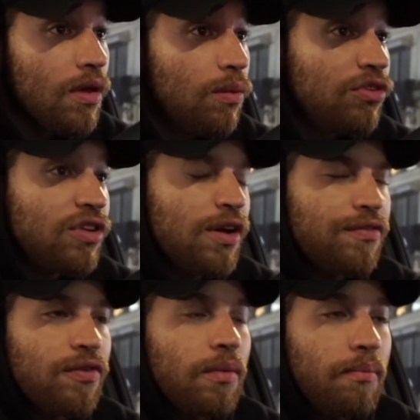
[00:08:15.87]
It was good
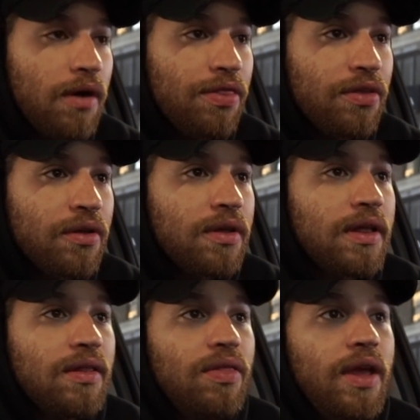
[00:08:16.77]
for a month.
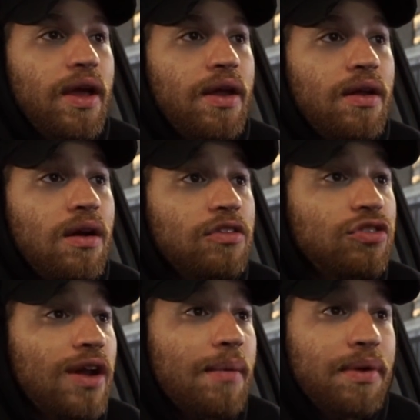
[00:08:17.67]
Then
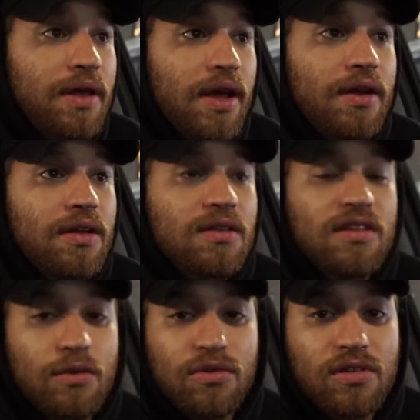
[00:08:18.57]
started happening again
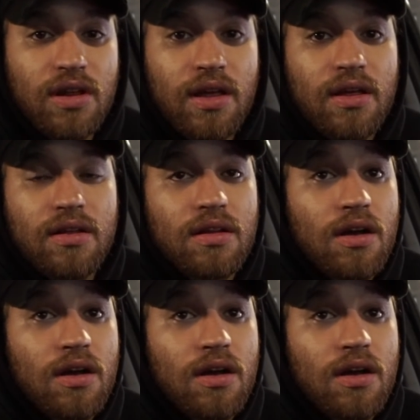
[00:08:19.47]
continuously.